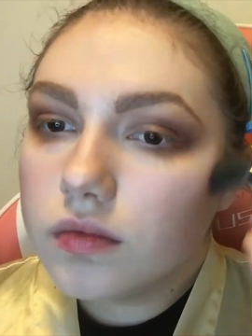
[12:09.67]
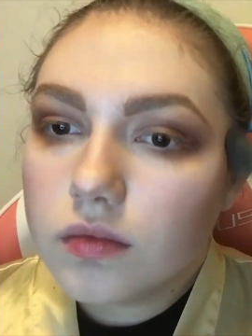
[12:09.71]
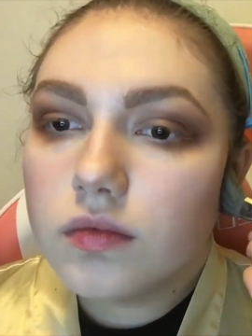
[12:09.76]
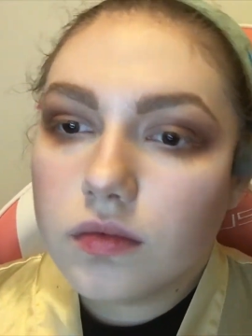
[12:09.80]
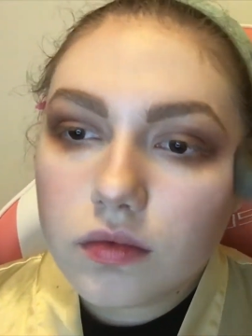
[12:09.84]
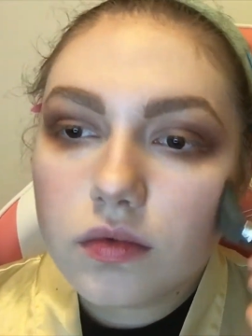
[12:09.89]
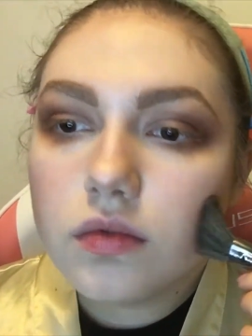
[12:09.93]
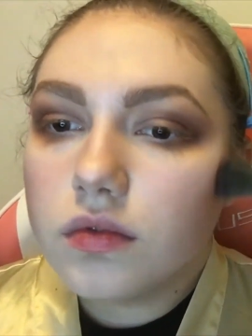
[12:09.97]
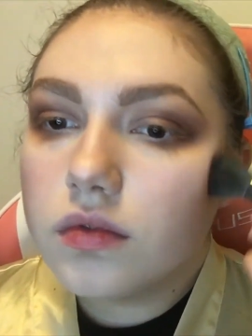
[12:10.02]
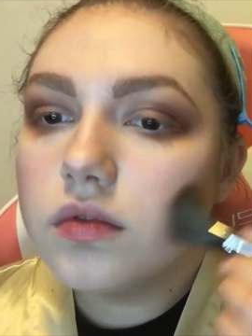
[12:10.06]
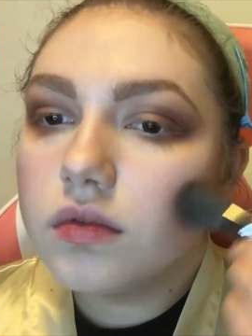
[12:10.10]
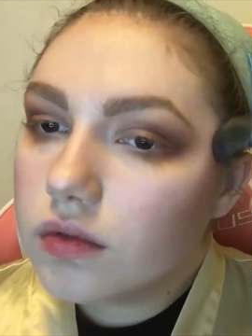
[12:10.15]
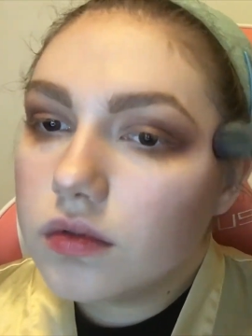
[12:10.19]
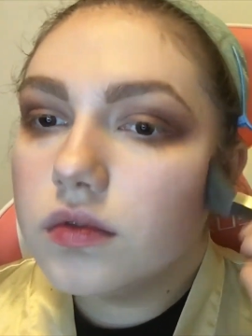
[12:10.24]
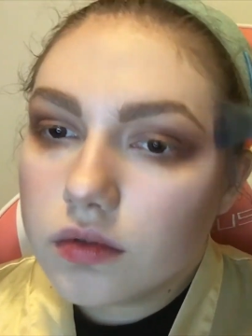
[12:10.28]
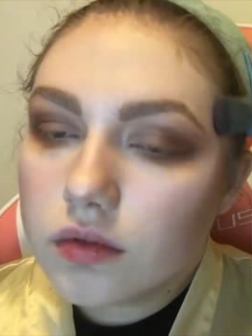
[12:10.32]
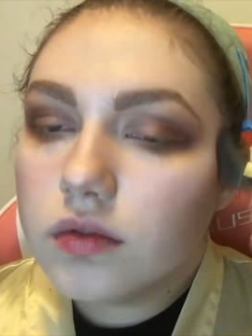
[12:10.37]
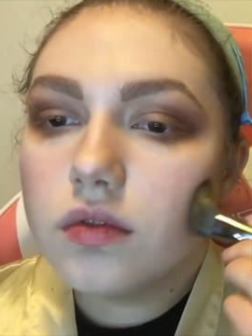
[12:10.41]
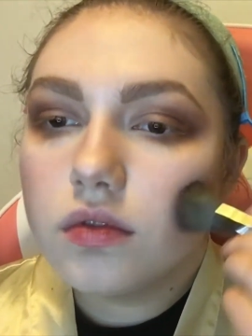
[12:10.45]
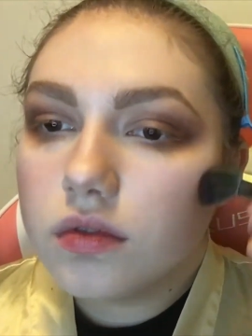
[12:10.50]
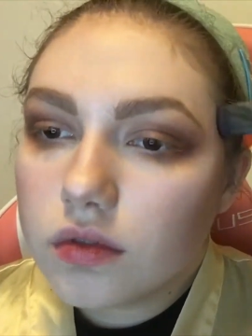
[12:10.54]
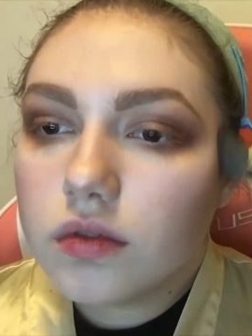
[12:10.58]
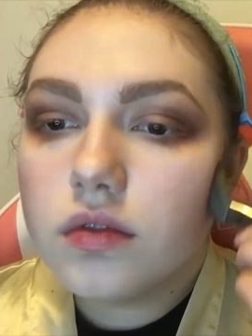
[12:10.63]
It doesn't
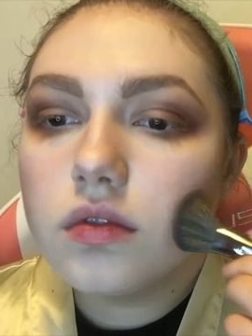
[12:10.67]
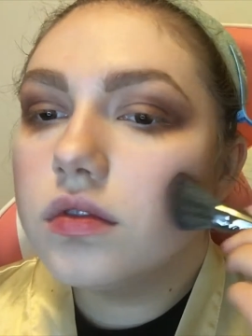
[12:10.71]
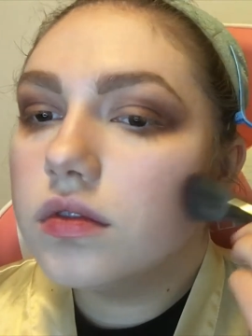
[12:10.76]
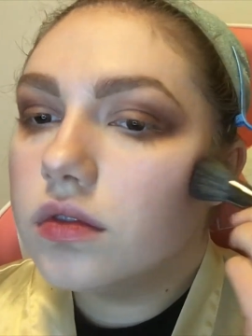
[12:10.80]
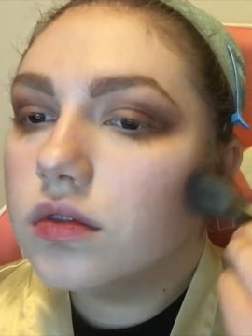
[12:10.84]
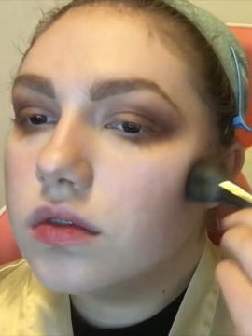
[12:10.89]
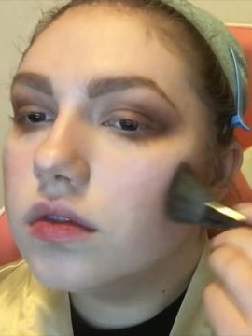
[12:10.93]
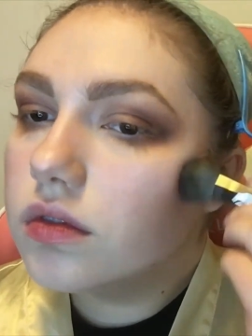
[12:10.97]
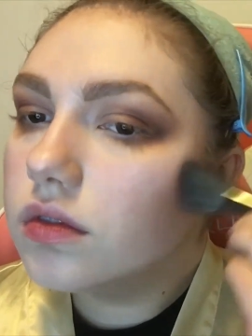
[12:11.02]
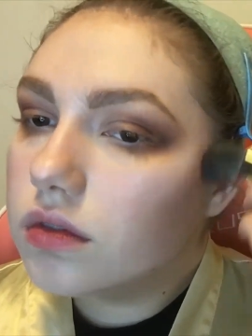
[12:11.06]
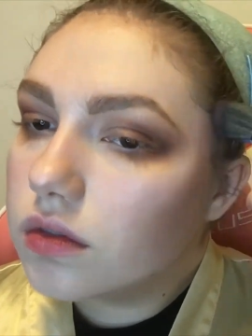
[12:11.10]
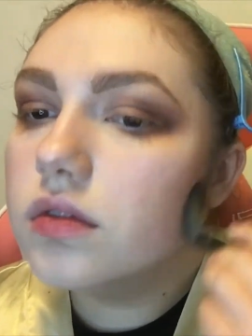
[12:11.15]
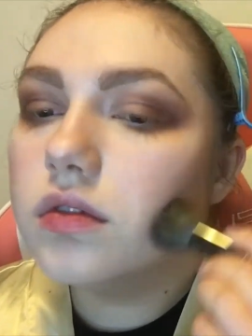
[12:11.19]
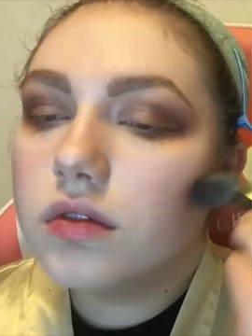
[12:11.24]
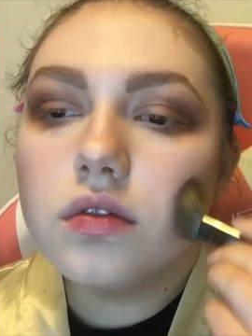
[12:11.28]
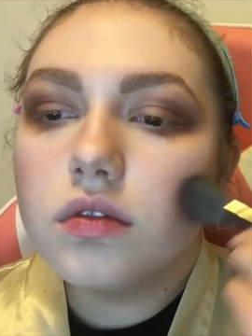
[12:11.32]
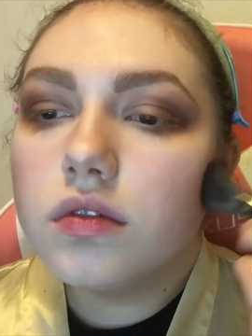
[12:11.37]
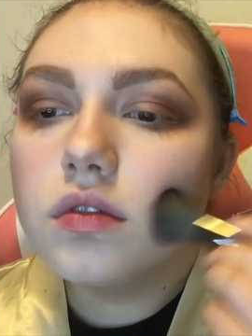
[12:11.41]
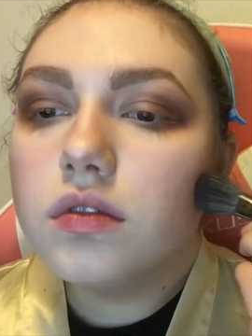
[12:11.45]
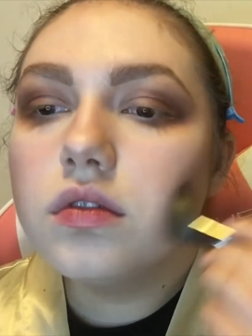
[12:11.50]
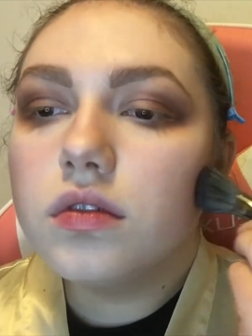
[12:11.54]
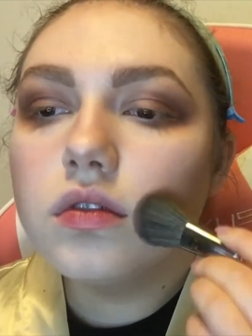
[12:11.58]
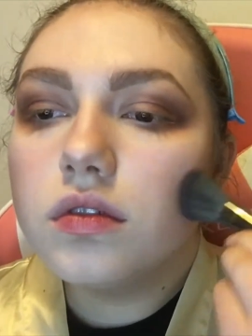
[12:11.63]
lighten them, it doesn't
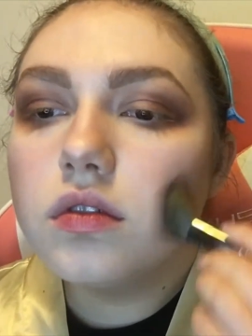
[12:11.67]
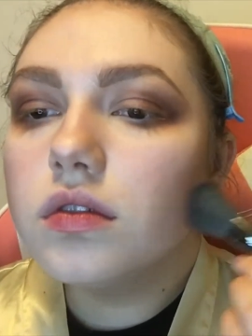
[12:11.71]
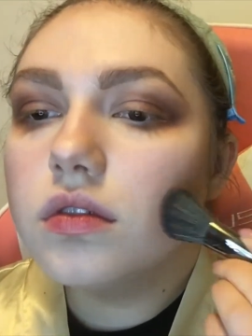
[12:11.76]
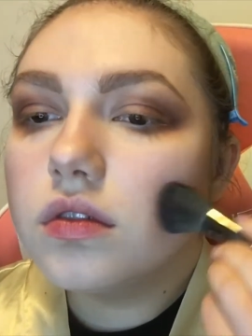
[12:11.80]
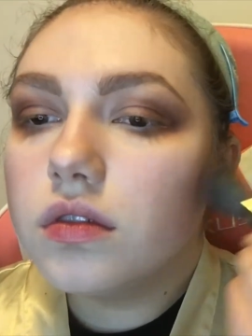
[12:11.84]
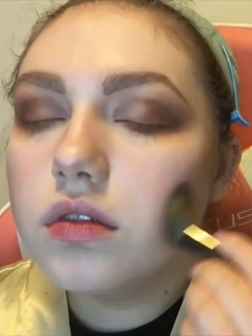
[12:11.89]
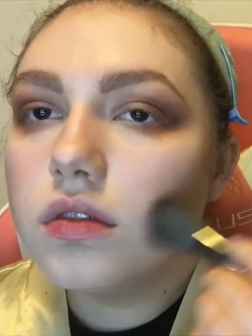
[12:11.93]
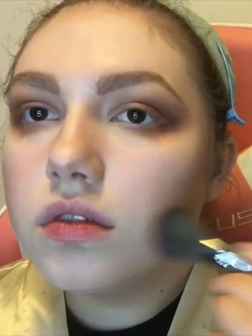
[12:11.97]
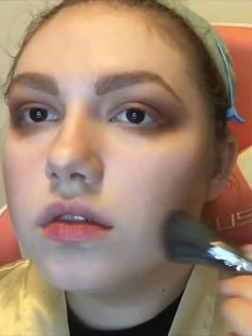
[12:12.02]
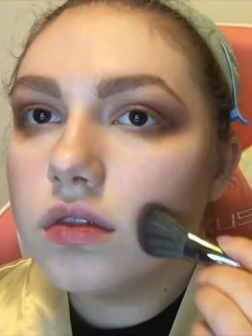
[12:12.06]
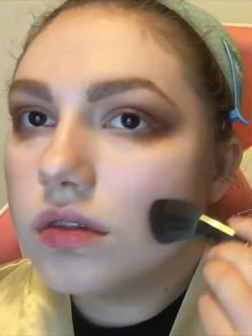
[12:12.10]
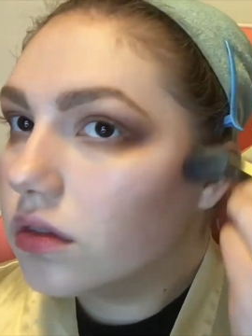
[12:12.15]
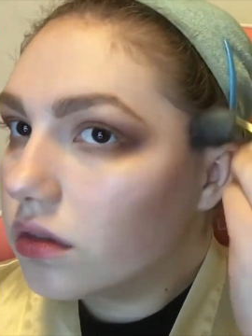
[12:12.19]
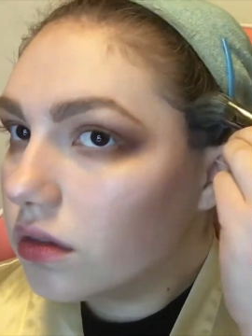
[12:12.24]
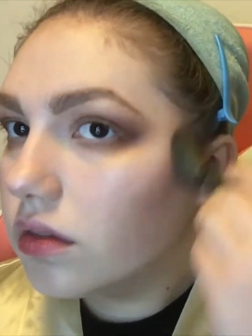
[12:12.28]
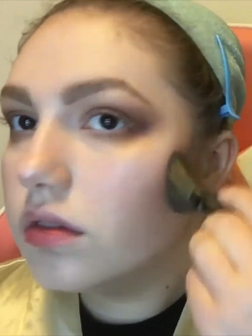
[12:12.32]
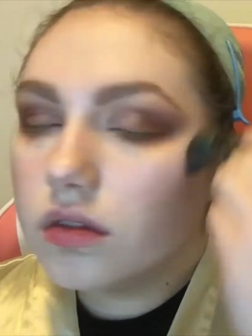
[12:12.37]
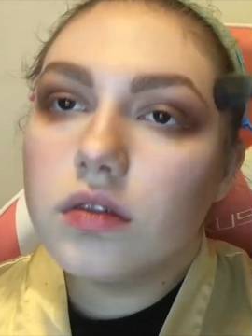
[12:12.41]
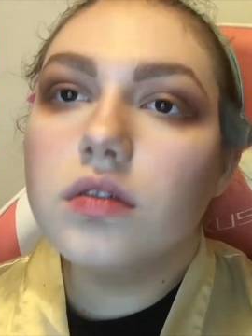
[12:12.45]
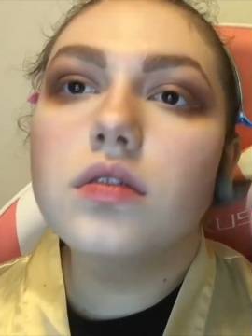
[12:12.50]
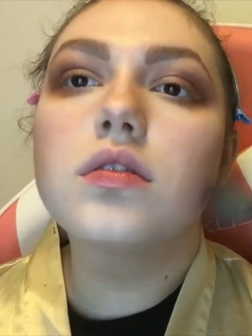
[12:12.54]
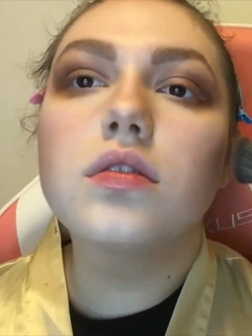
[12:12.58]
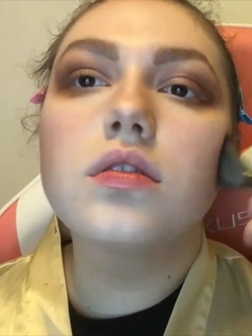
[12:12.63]
convince them to start
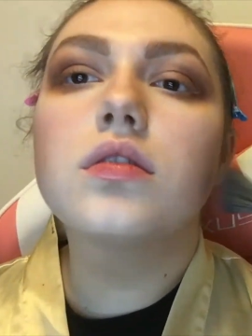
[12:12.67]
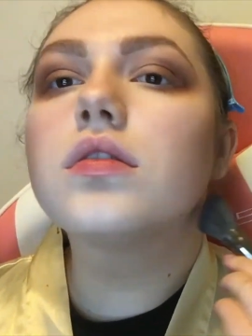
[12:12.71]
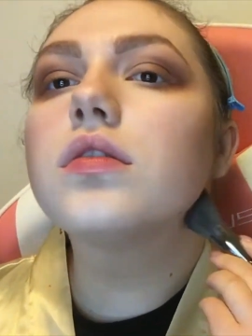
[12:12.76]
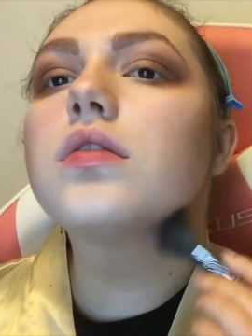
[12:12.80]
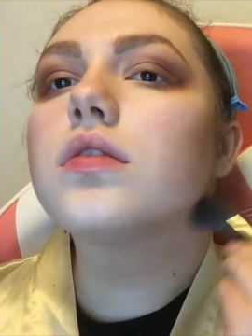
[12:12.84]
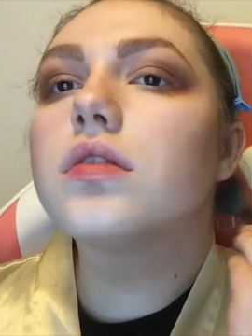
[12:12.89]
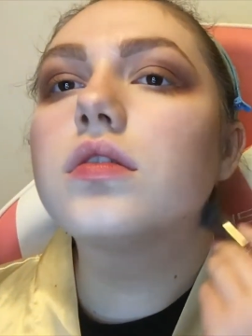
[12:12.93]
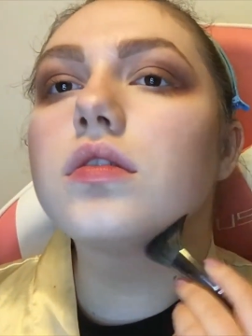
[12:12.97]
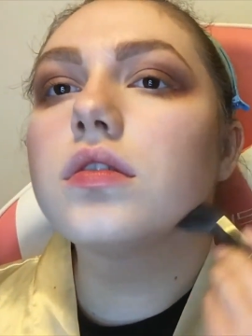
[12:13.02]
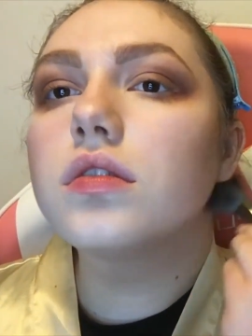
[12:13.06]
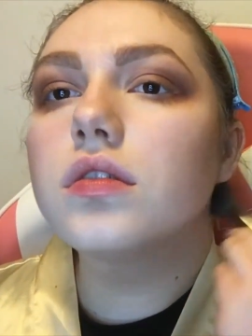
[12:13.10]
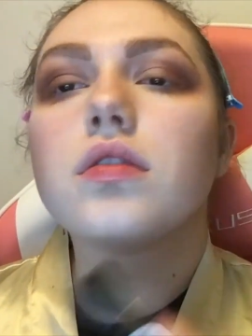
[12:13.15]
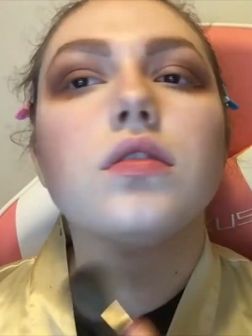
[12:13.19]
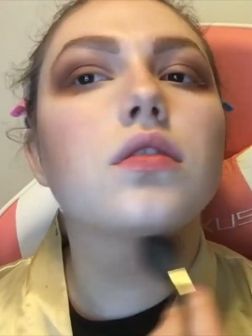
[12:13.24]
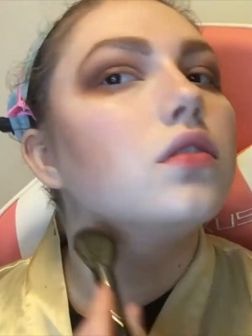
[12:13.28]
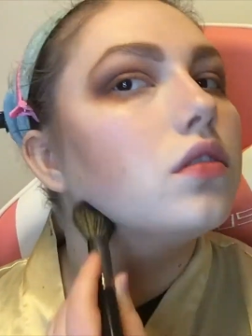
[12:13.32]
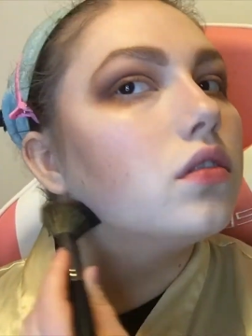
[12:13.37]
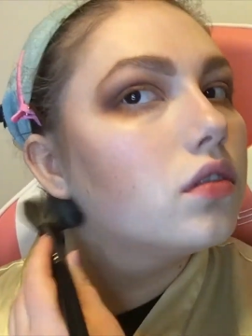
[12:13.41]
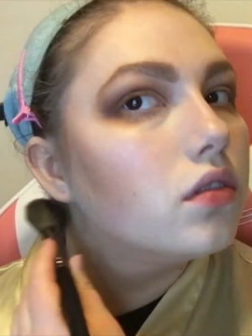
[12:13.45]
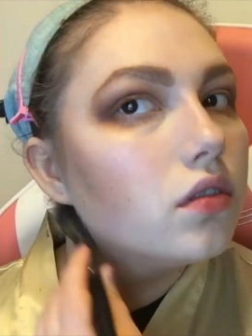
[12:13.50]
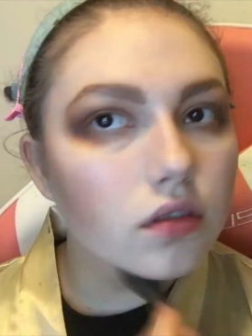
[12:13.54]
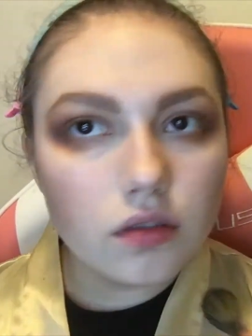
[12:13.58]
being less melanated,